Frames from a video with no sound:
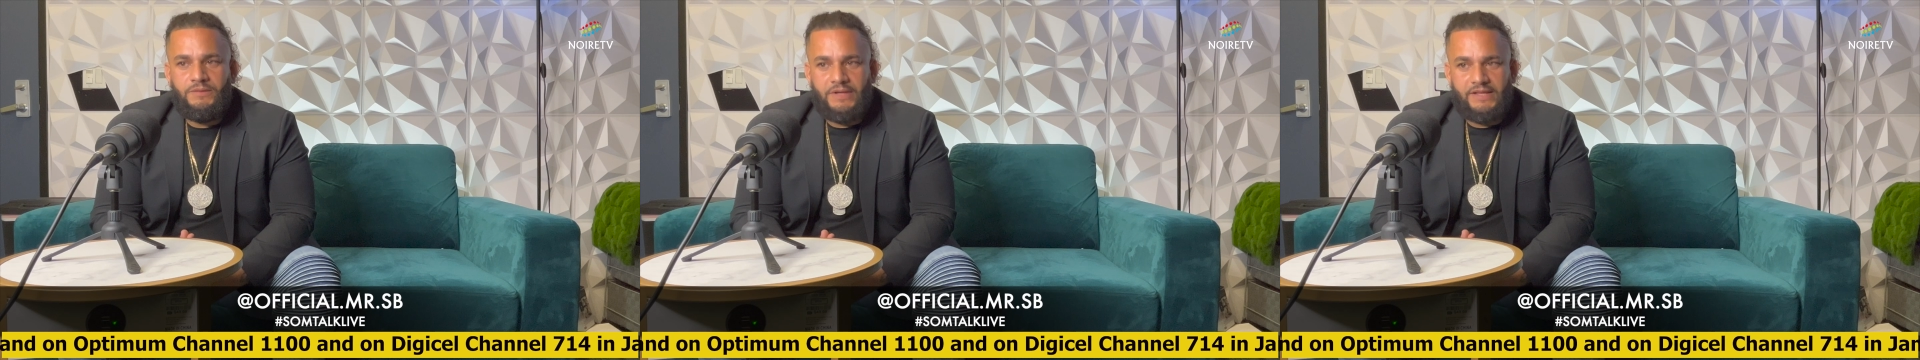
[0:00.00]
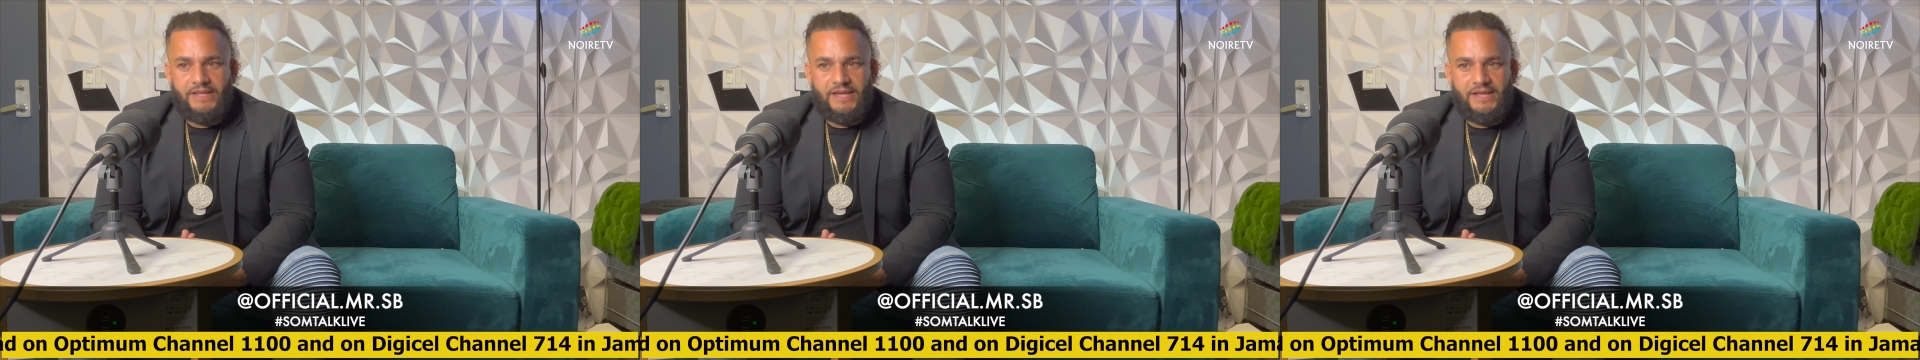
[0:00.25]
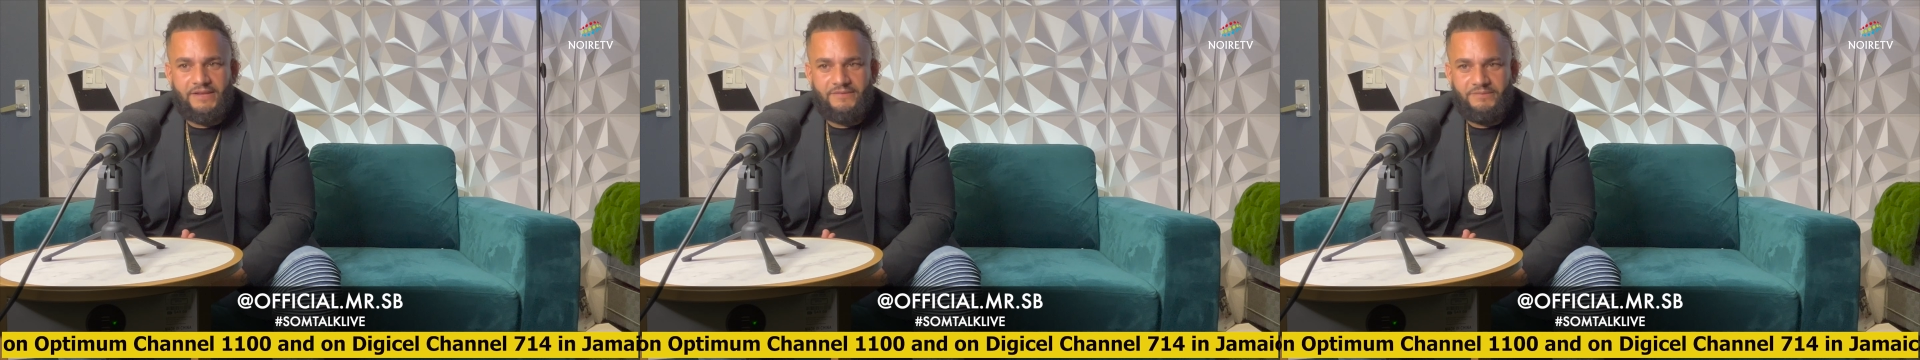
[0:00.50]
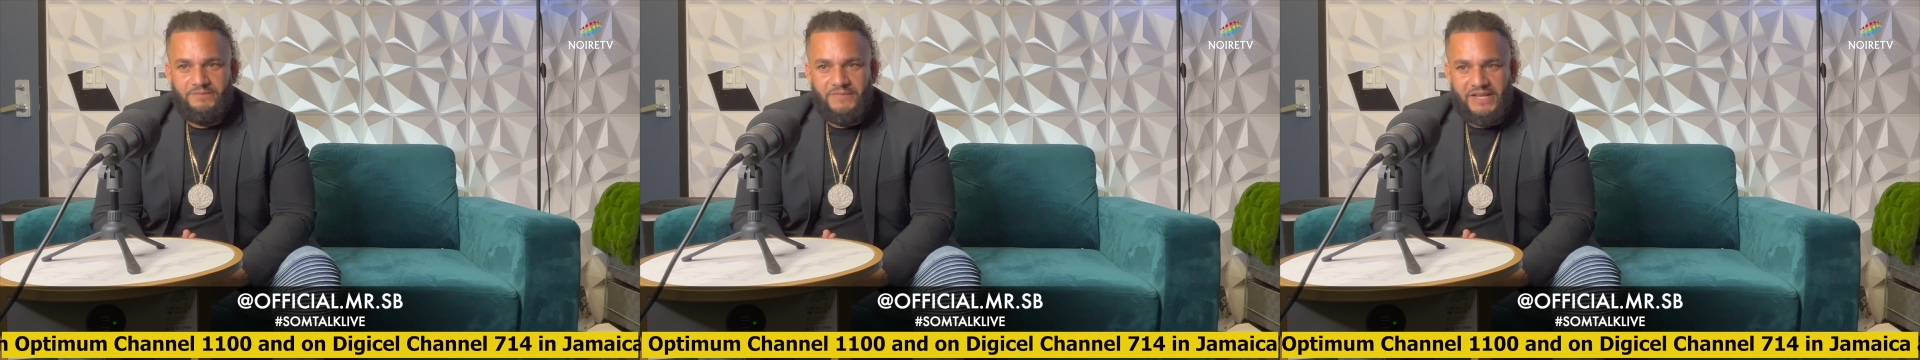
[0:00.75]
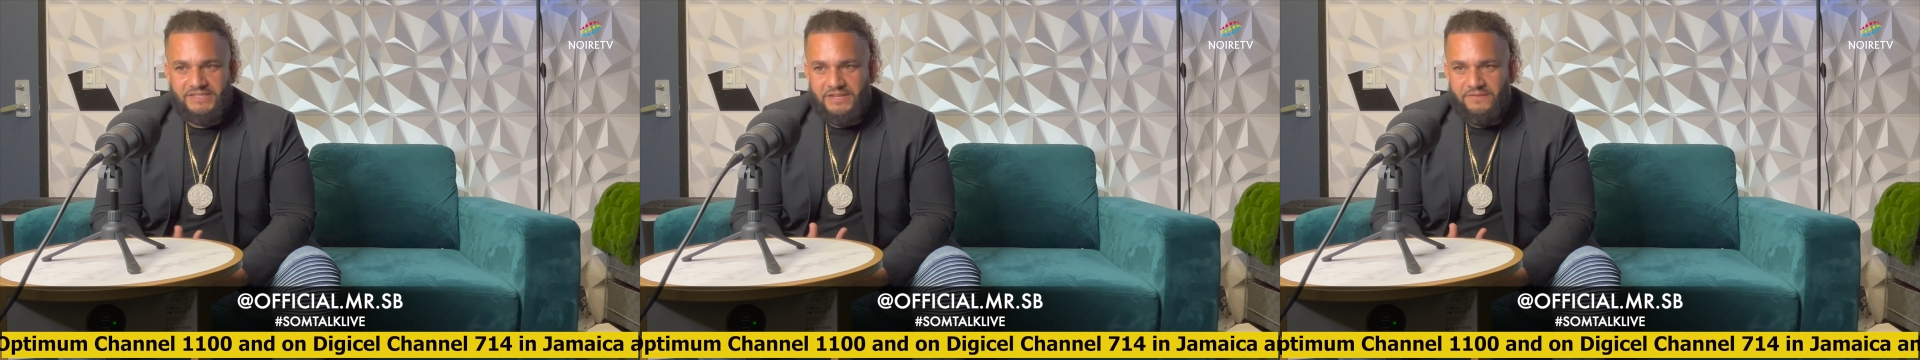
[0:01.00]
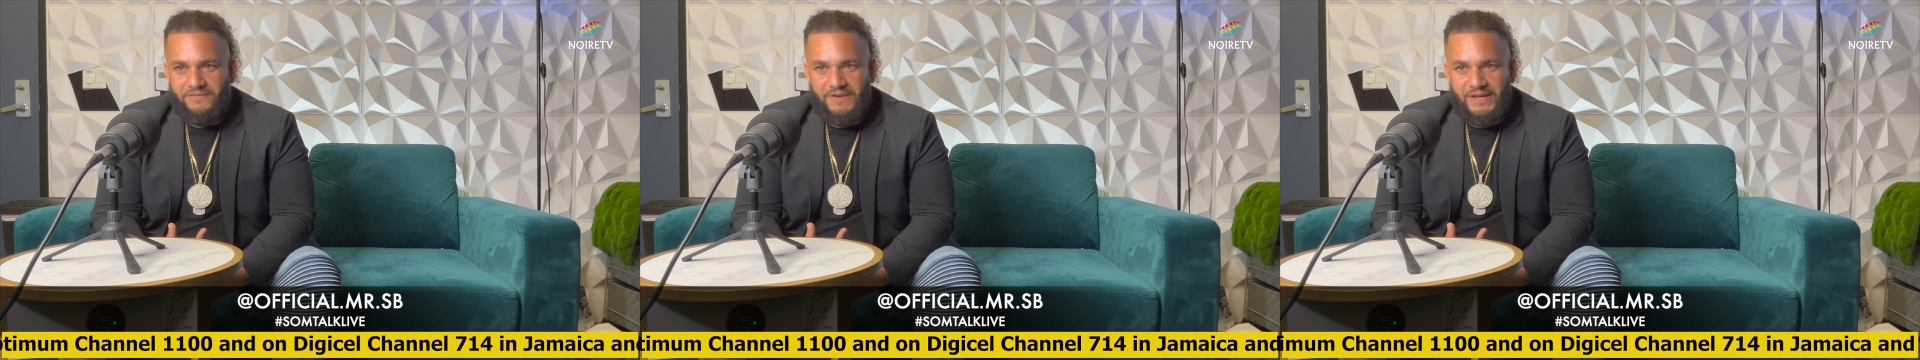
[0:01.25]
And then
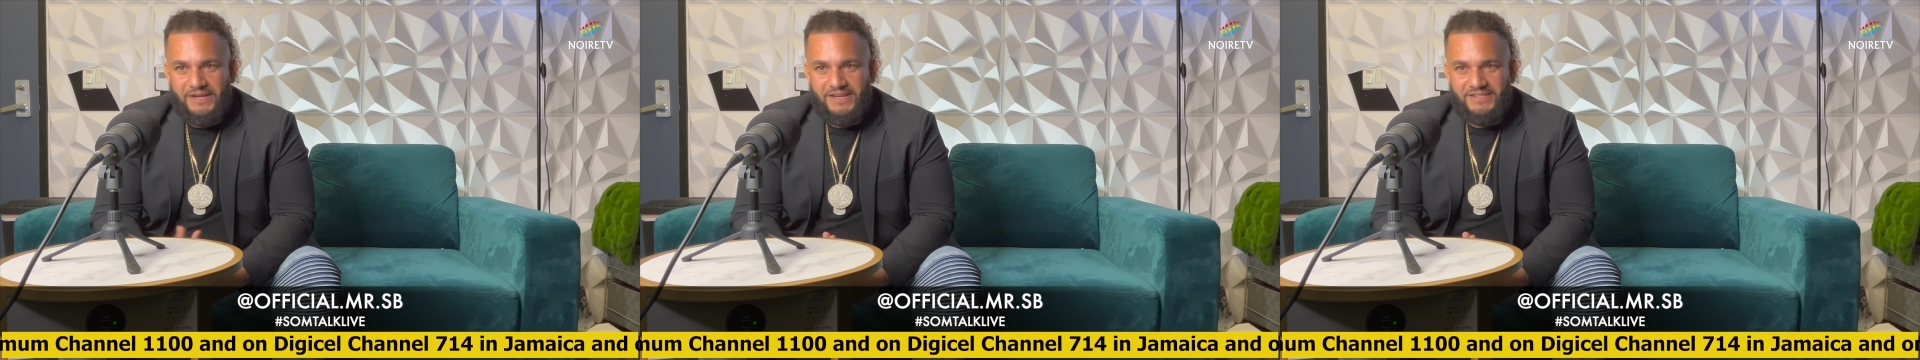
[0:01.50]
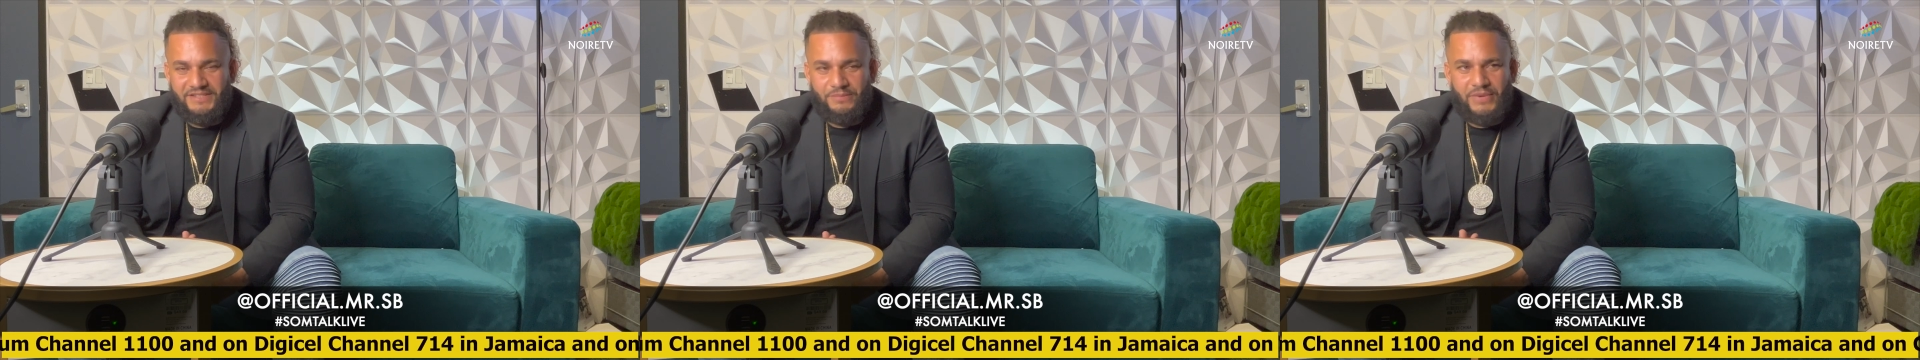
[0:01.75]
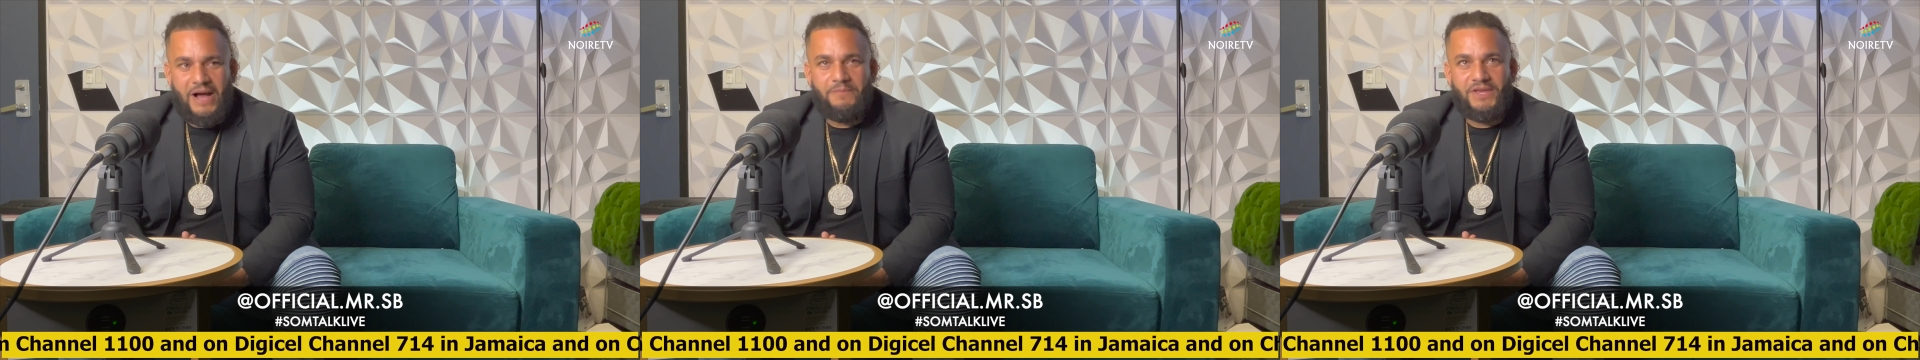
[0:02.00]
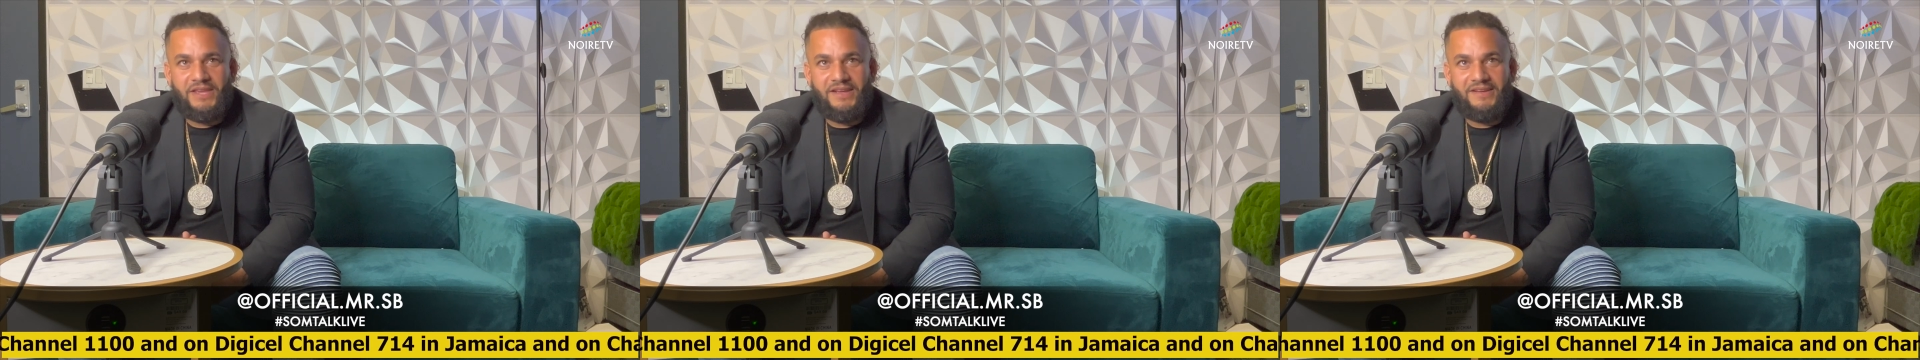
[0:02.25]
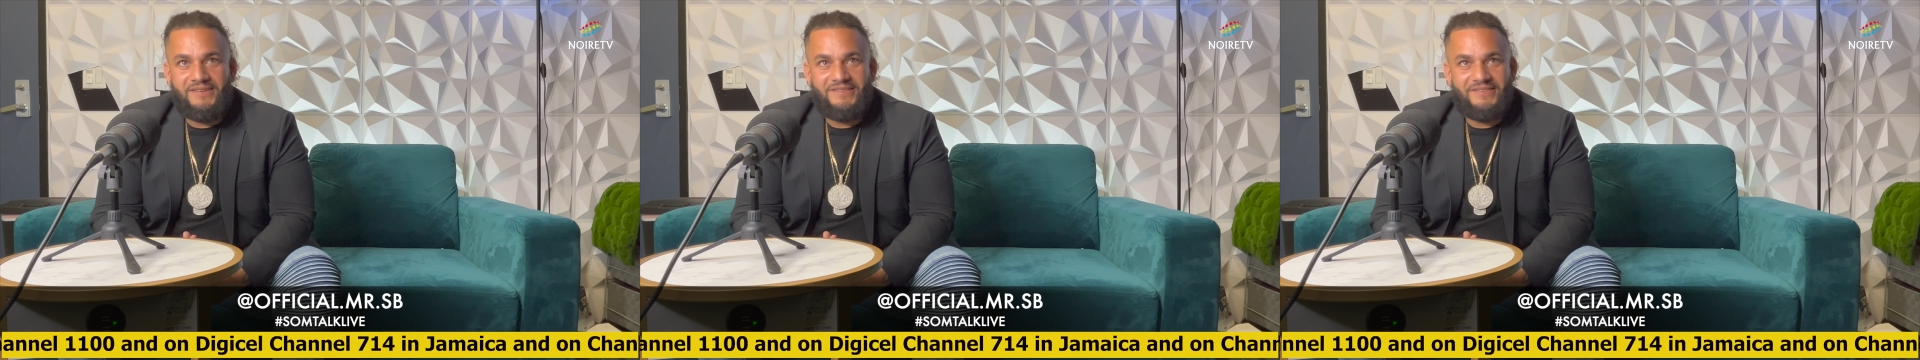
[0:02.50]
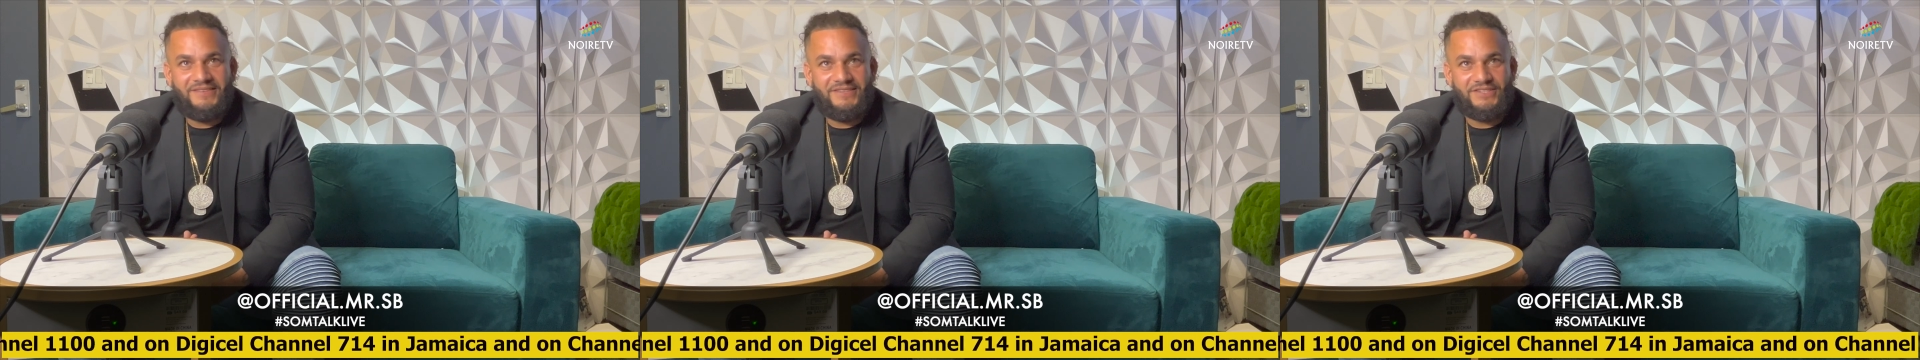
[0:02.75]
SFN, he's the pop king.
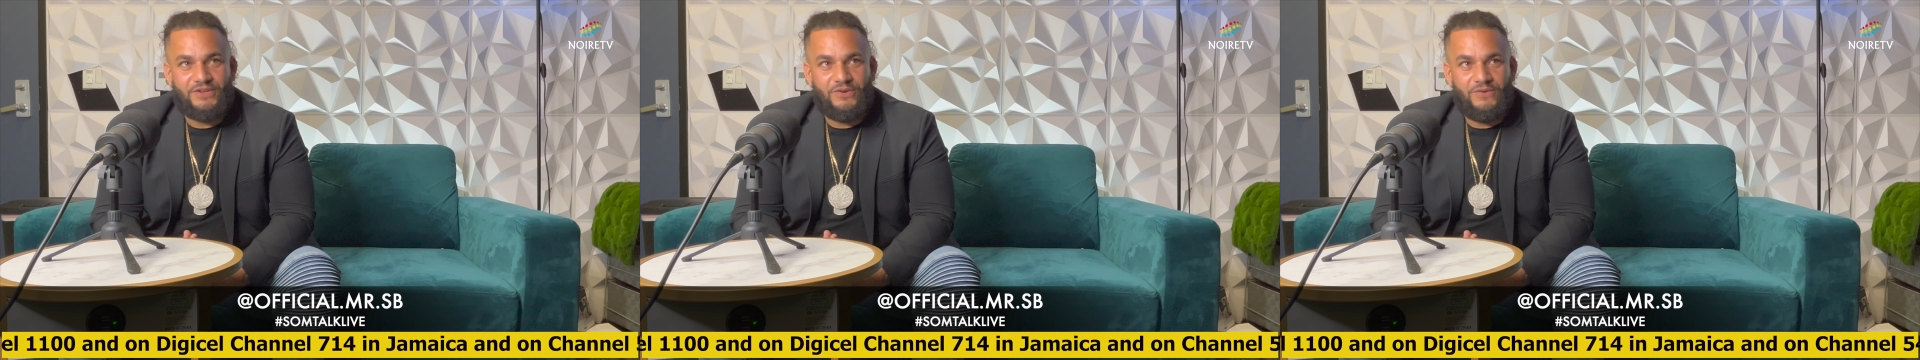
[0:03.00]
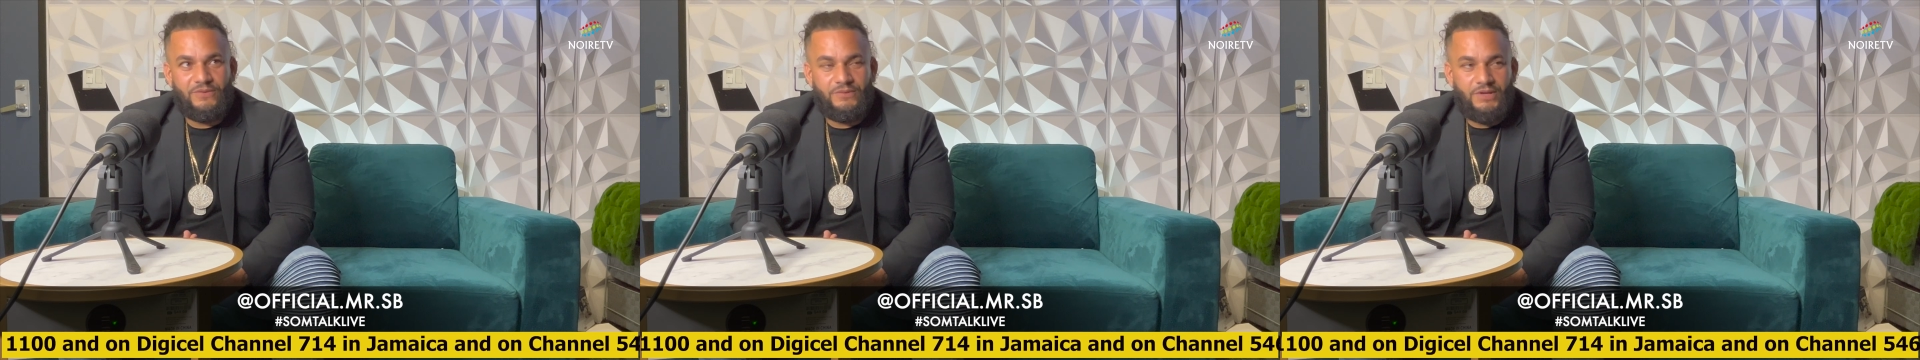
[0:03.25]
So